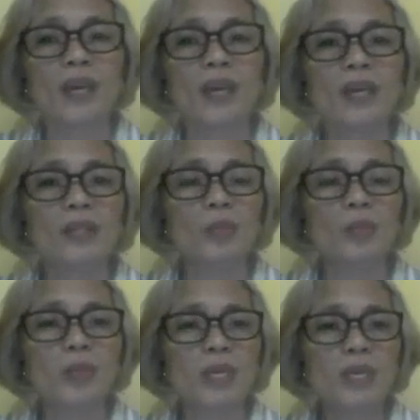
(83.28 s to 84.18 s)

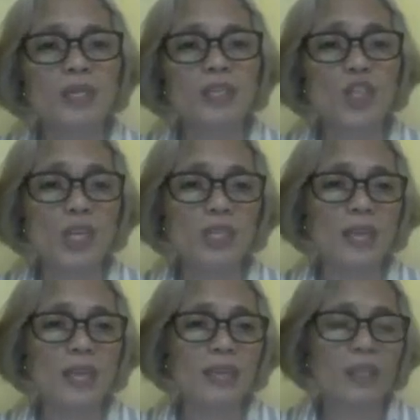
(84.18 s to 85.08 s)
enthalpy, the change in
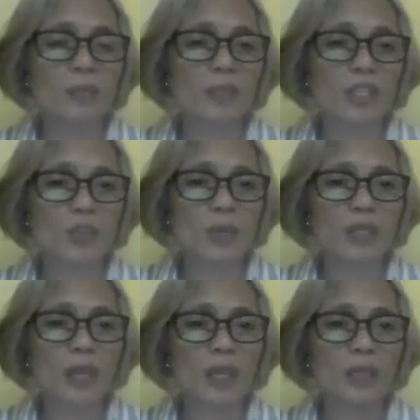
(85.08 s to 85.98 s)
enthalpy is
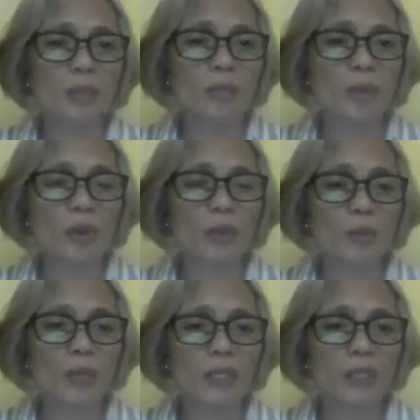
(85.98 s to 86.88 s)

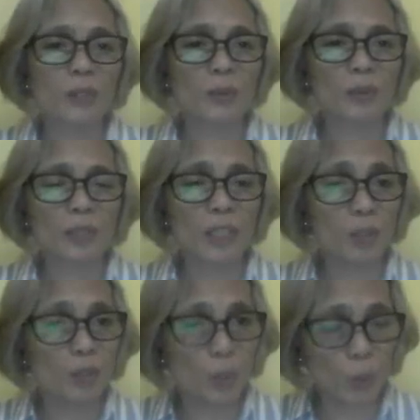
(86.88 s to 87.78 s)
28.1
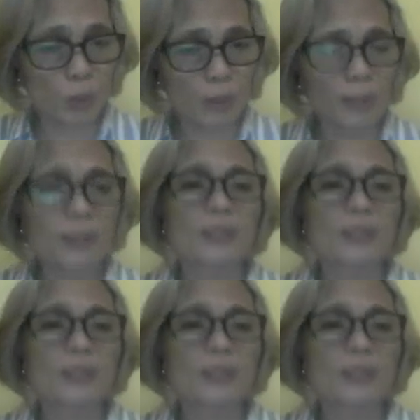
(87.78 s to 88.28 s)
kilojoule.